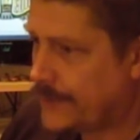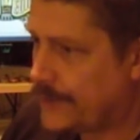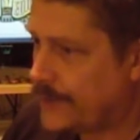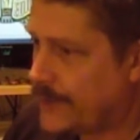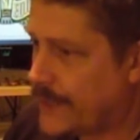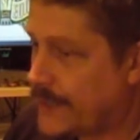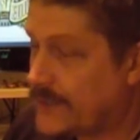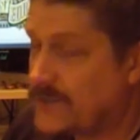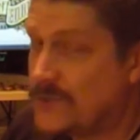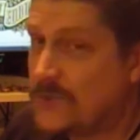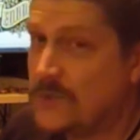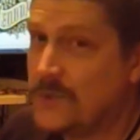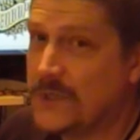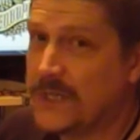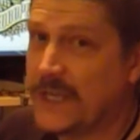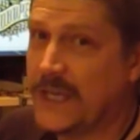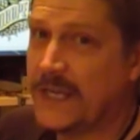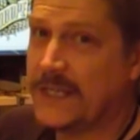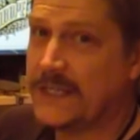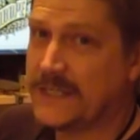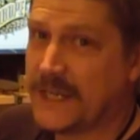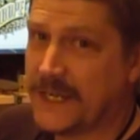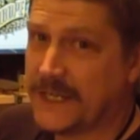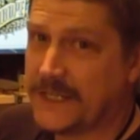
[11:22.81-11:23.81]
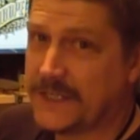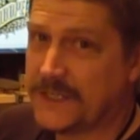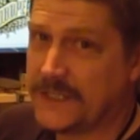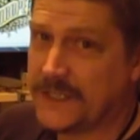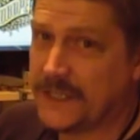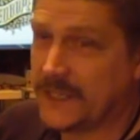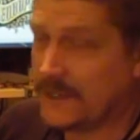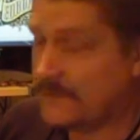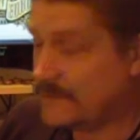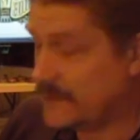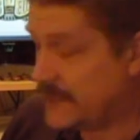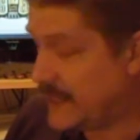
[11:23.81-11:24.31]
that sort of kit taste
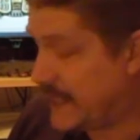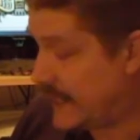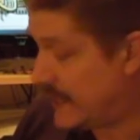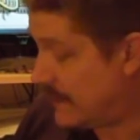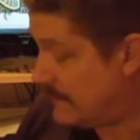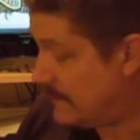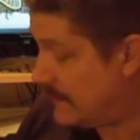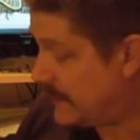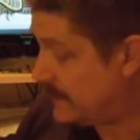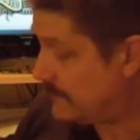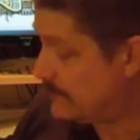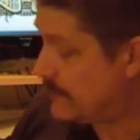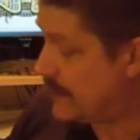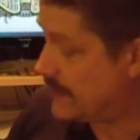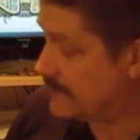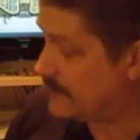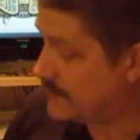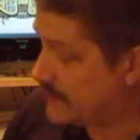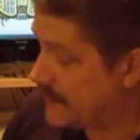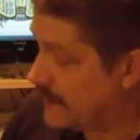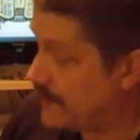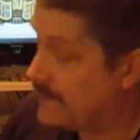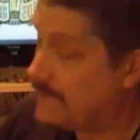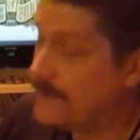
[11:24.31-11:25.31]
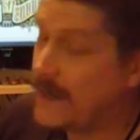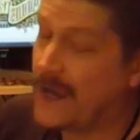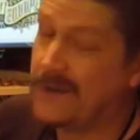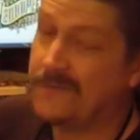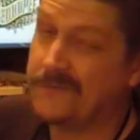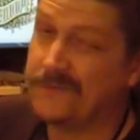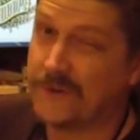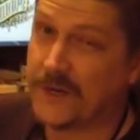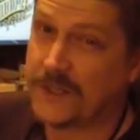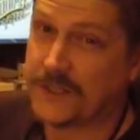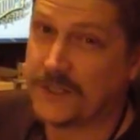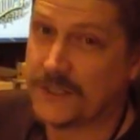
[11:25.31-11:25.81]
you get with LME. It depends on how
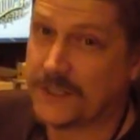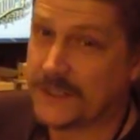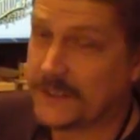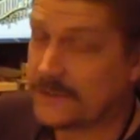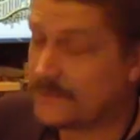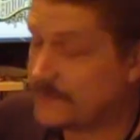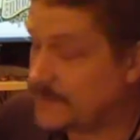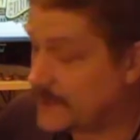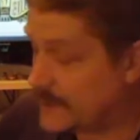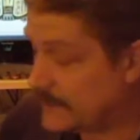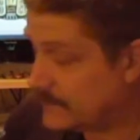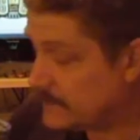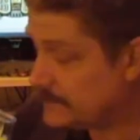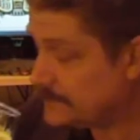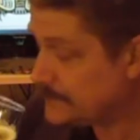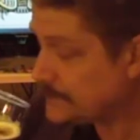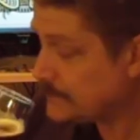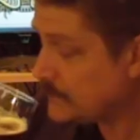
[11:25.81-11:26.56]
fresh it is, but